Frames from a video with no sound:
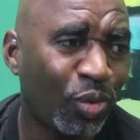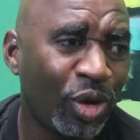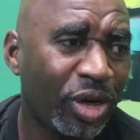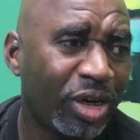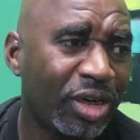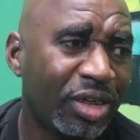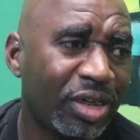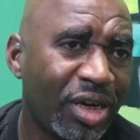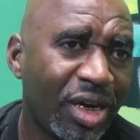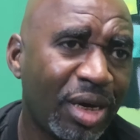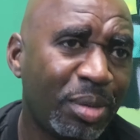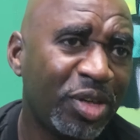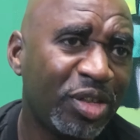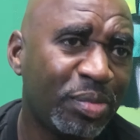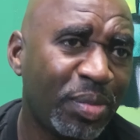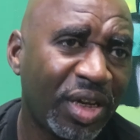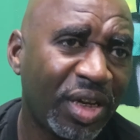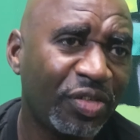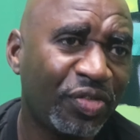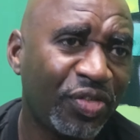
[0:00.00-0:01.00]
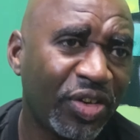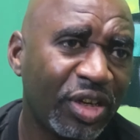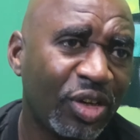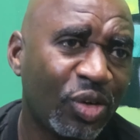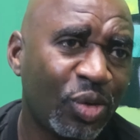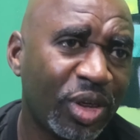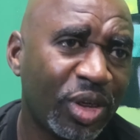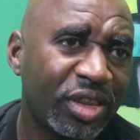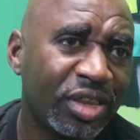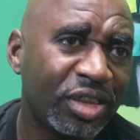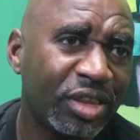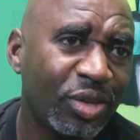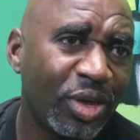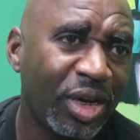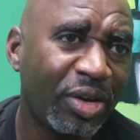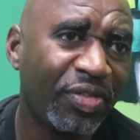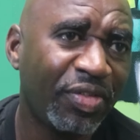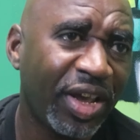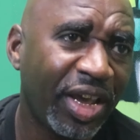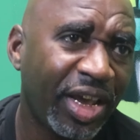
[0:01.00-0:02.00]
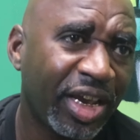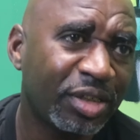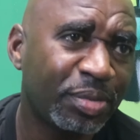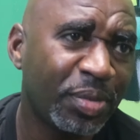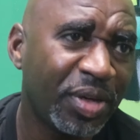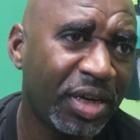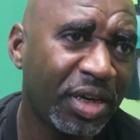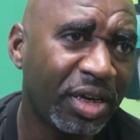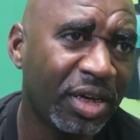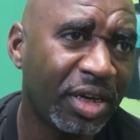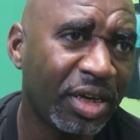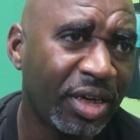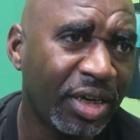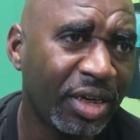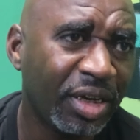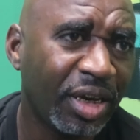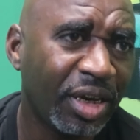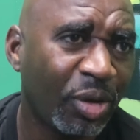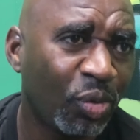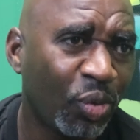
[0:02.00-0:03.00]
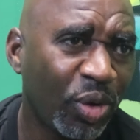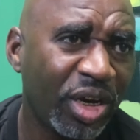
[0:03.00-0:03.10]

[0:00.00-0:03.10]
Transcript: that's one of the dumbest motherfucking questions you ever asked me then, nigga.